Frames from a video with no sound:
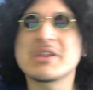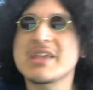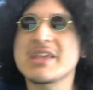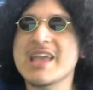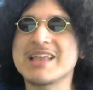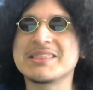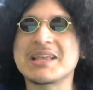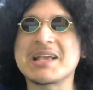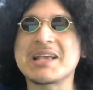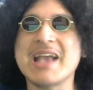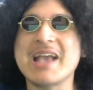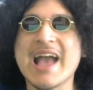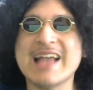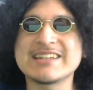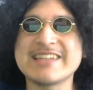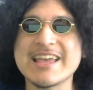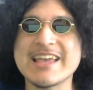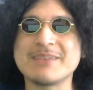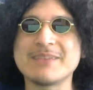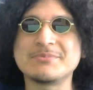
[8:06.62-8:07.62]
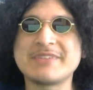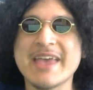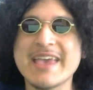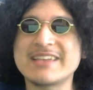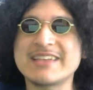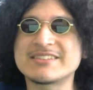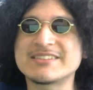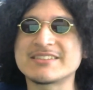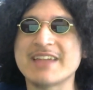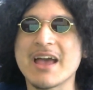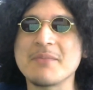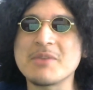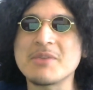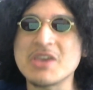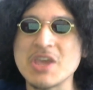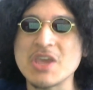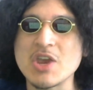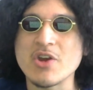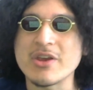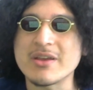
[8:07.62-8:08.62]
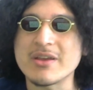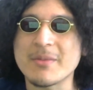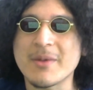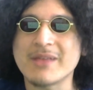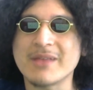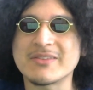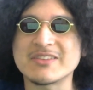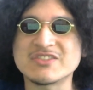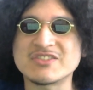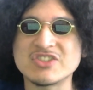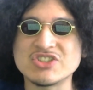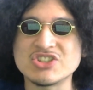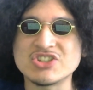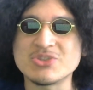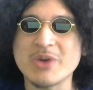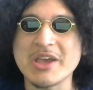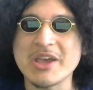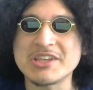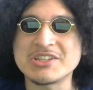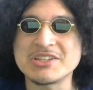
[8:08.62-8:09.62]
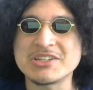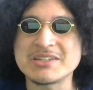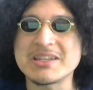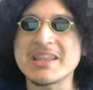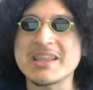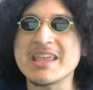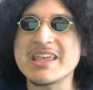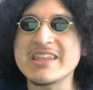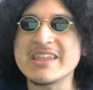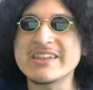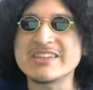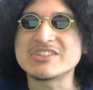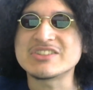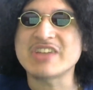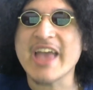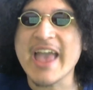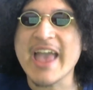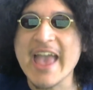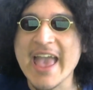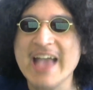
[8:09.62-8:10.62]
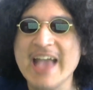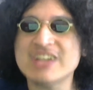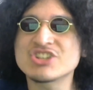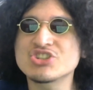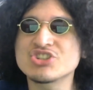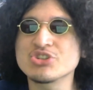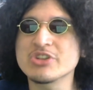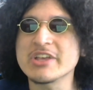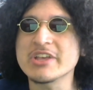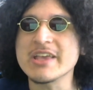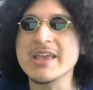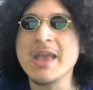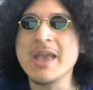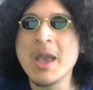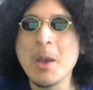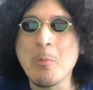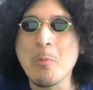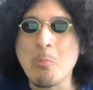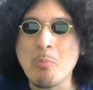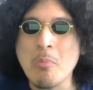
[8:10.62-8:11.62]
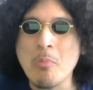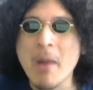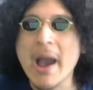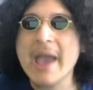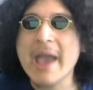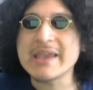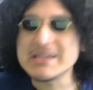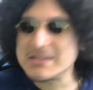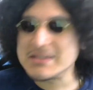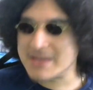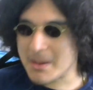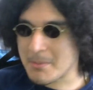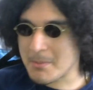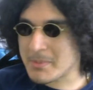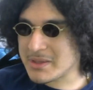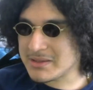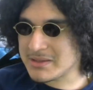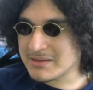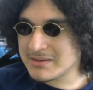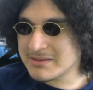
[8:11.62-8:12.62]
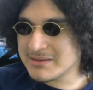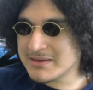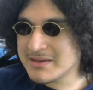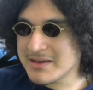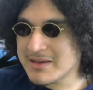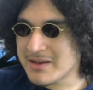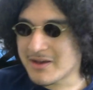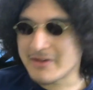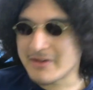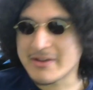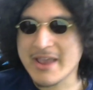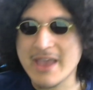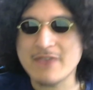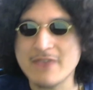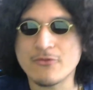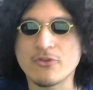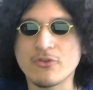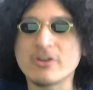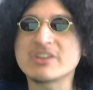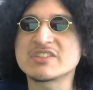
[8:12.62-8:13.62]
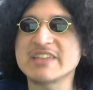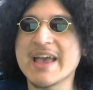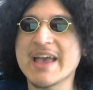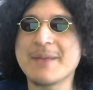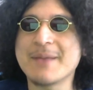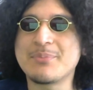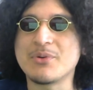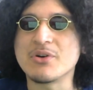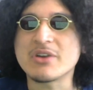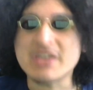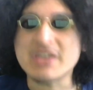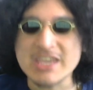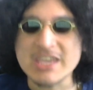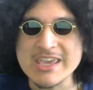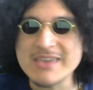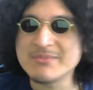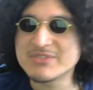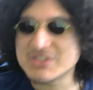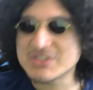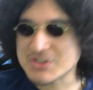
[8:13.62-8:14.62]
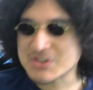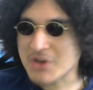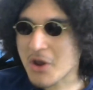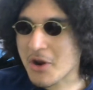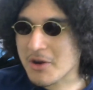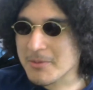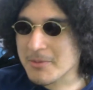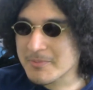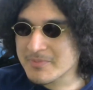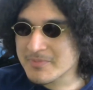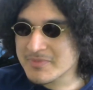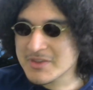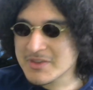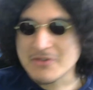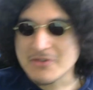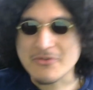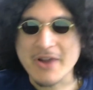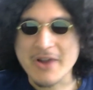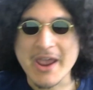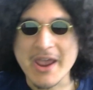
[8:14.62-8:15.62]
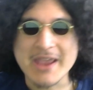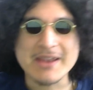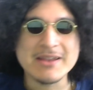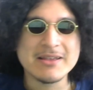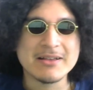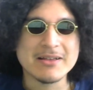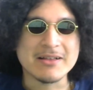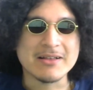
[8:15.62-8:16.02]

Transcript: again, the goddamn takes that I'm hearing about this situation, it is actually mind-numbing, okay? For example, Keemstar, right?